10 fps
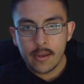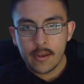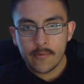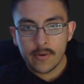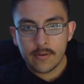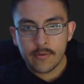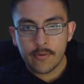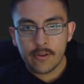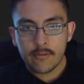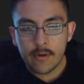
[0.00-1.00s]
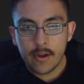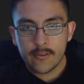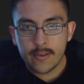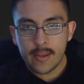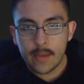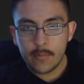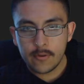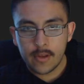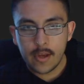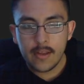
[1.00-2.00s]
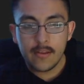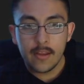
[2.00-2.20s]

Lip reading: We're going to do crisscross applesauce.